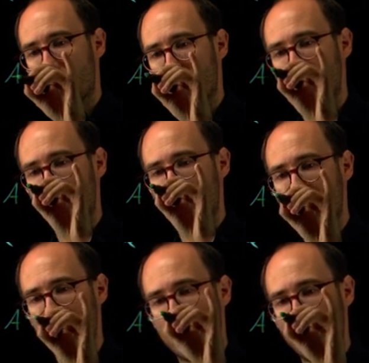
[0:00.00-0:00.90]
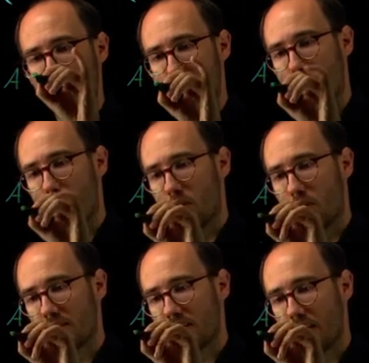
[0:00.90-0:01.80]
previous A4
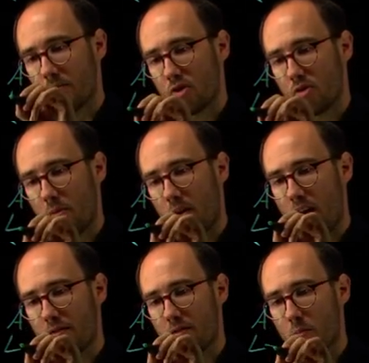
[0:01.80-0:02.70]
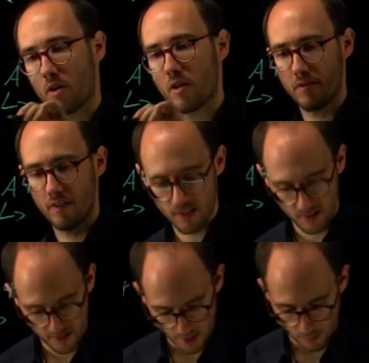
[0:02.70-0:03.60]
assumption, we will have a modified
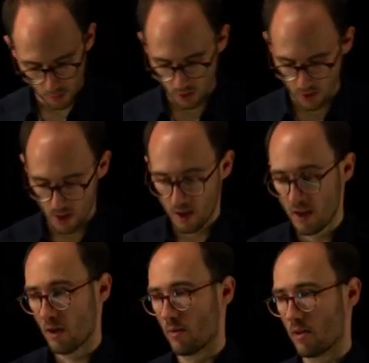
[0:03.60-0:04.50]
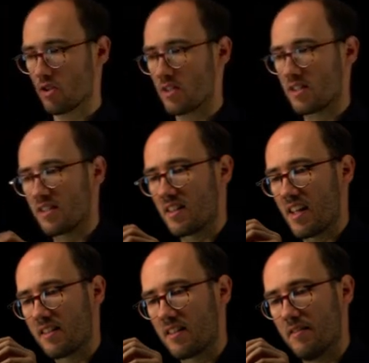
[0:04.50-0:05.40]
assumption, which is
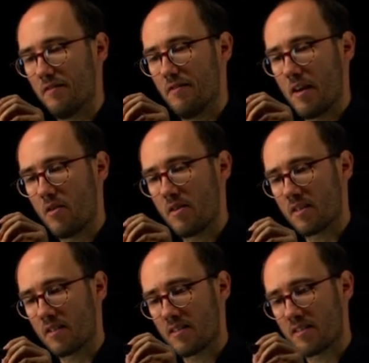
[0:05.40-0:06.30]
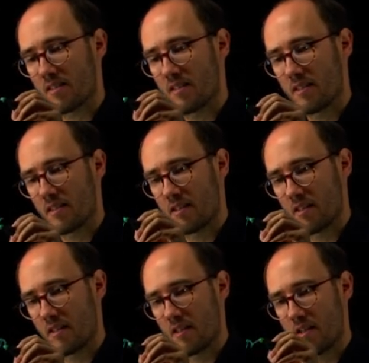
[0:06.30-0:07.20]
that the variance
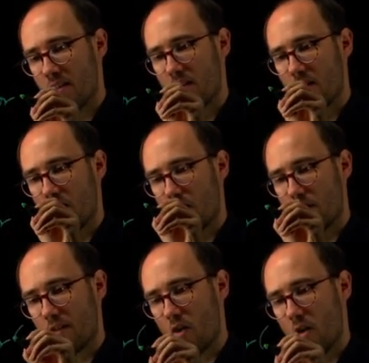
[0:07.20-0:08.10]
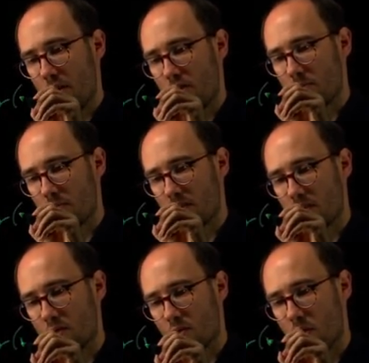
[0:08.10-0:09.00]
of our measurement
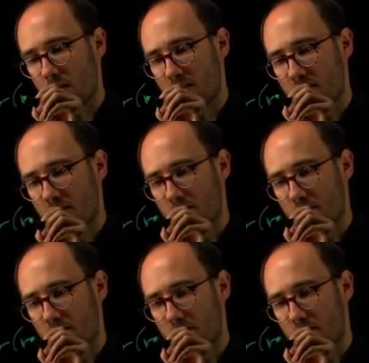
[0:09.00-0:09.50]
noise